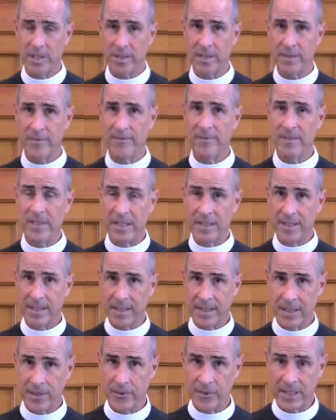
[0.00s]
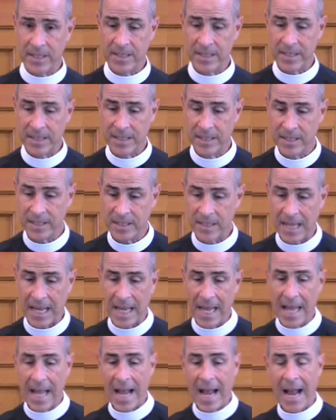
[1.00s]
of these theories is
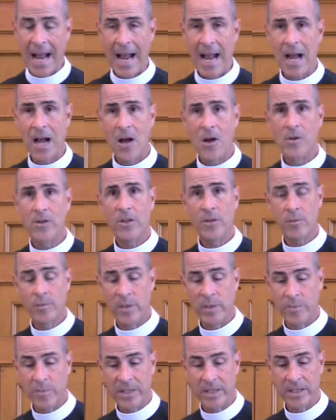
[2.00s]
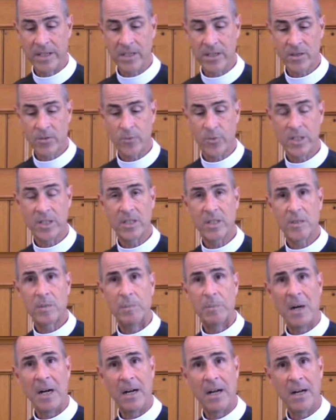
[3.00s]
how human beings
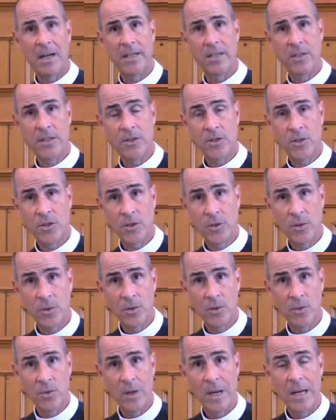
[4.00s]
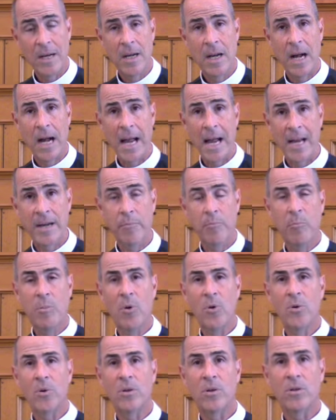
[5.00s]
respond to a
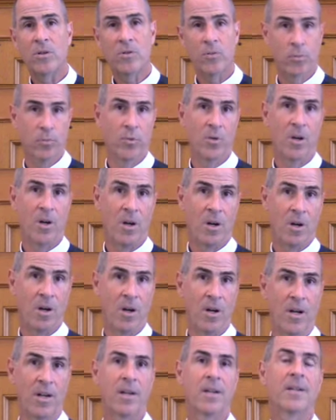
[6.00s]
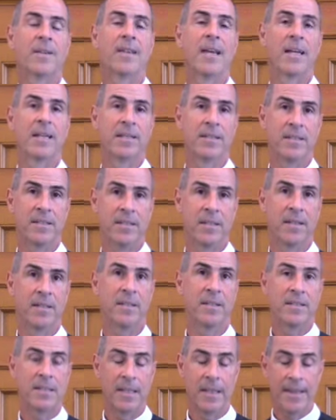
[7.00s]
moral wrong that is
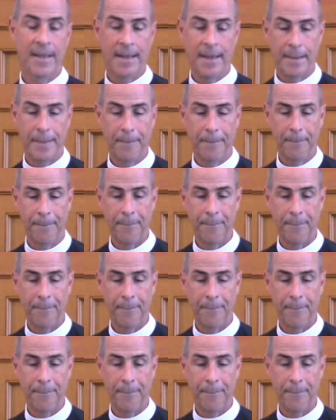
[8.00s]
done to them.